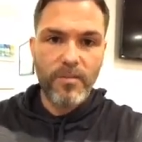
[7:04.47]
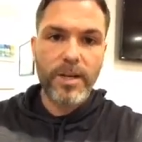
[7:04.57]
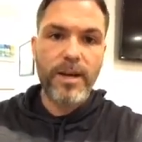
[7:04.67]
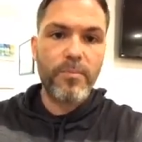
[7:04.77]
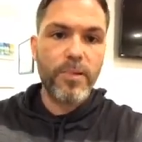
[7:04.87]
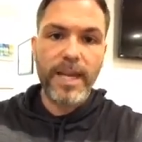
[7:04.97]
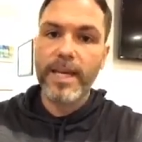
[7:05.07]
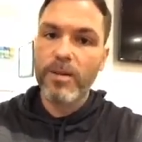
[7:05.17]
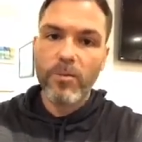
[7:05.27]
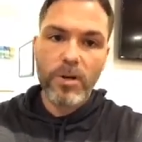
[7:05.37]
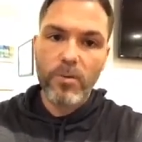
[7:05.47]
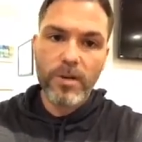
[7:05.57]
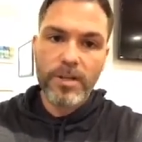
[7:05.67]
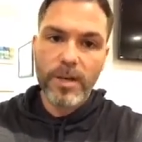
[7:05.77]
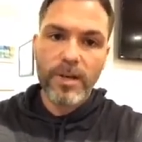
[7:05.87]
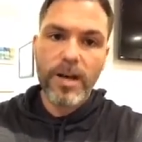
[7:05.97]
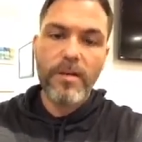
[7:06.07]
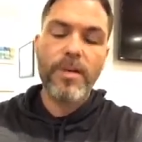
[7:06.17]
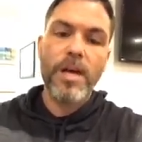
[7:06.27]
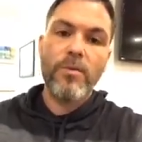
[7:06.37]
We got Planning 101 coming
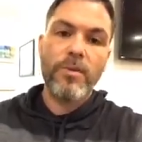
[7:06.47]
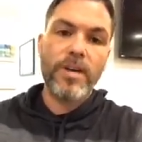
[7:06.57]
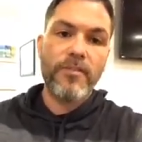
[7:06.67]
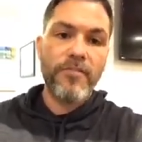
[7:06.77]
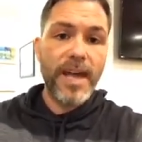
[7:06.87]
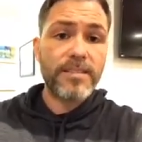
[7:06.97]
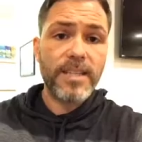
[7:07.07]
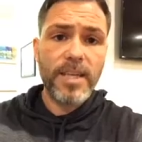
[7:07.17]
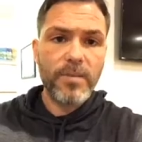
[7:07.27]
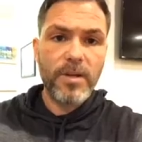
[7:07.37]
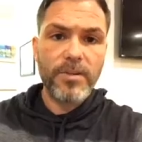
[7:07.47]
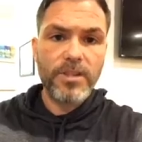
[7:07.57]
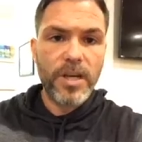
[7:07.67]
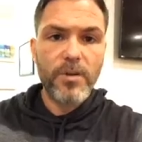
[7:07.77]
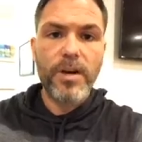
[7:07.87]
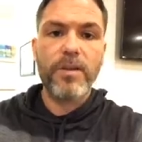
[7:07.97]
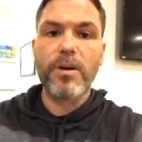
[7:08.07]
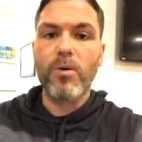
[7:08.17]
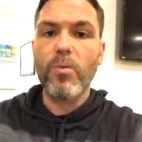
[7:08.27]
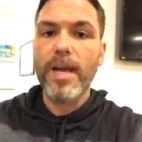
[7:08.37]
up. We've got fasting coming up in January. We've
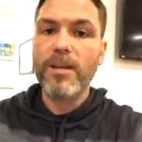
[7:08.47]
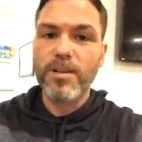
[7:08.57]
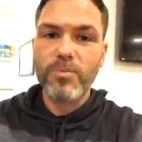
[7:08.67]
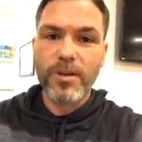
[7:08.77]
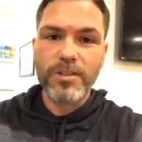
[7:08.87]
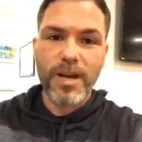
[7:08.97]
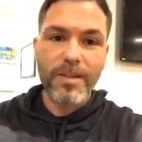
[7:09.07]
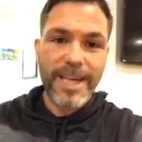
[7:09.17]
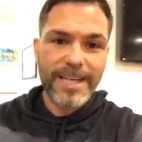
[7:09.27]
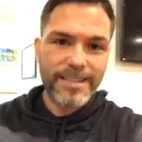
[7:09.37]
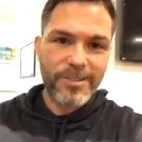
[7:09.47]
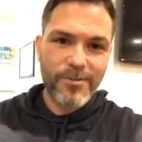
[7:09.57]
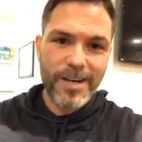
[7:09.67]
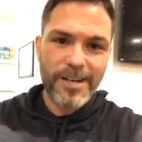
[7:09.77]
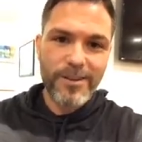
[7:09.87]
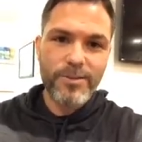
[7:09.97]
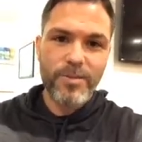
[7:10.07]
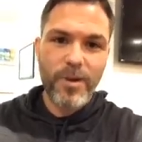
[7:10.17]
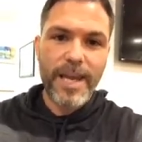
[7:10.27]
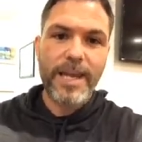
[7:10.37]
got a weight loss workshop. Ladies, you ready to lose
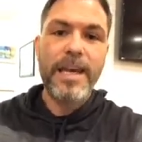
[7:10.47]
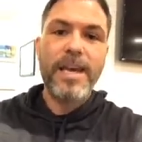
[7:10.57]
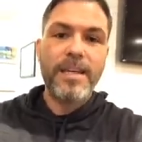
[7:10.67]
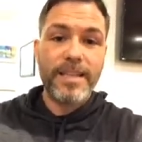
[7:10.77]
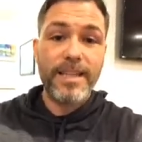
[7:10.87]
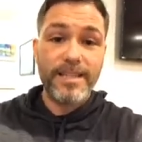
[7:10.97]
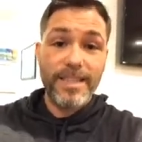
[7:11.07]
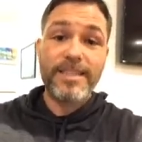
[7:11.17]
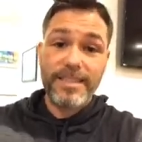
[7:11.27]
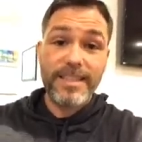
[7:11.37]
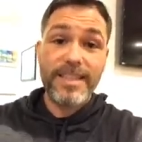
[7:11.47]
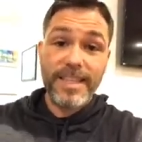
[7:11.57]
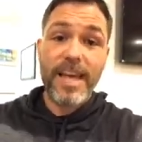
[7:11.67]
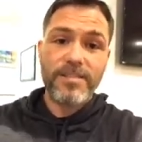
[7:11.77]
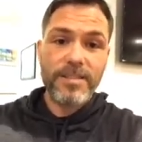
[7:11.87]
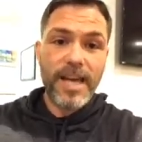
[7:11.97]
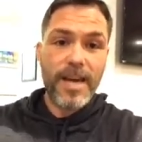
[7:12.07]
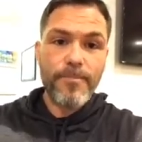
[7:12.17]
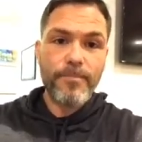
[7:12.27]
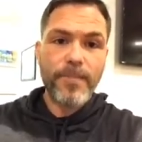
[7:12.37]
some weight? Now's the
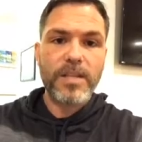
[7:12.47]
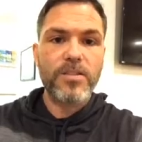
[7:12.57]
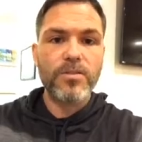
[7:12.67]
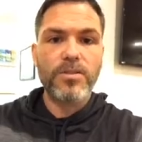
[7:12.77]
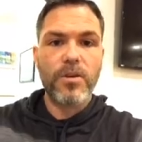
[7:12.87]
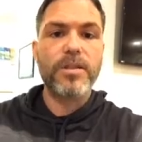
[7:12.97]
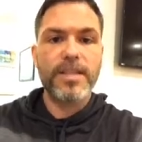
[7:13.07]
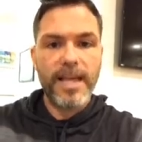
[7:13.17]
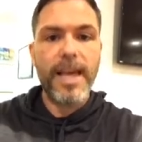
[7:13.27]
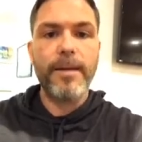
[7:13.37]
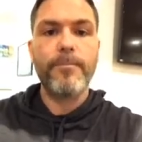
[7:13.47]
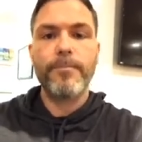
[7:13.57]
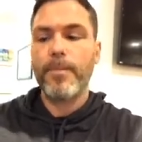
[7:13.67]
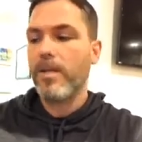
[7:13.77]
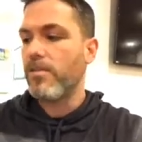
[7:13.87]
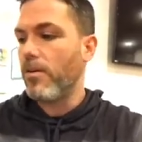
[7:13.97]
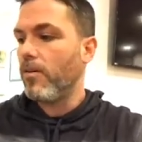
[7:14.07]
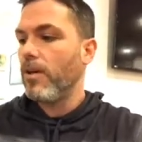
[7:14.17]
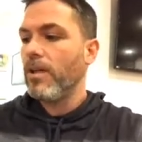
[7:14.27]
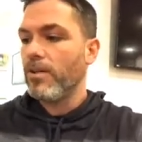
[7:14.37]
time. And so start today. And
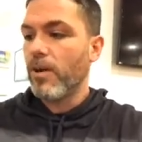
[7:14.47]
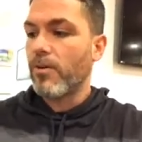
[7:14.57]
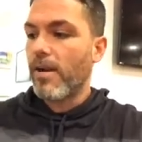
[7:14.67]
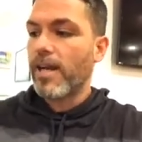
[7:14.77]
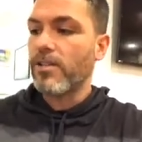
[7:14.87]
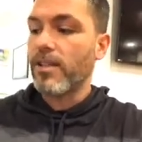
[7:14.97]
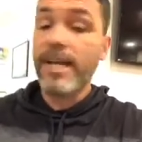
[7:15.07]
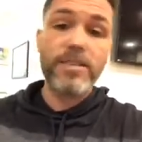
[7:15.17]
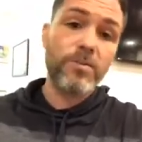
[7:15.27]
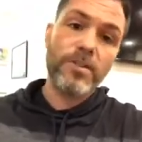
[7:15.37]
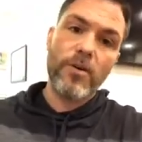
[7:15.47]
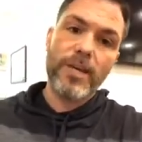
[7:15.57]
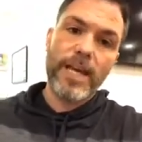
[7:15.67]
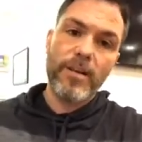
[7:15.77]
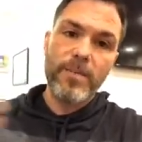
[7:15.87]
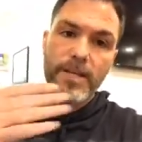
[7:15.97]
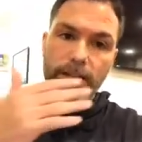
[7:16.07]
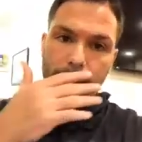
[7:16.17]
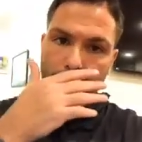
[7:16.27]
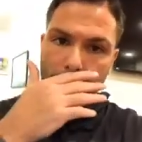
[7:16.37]
so no direction. The next one's no accountability.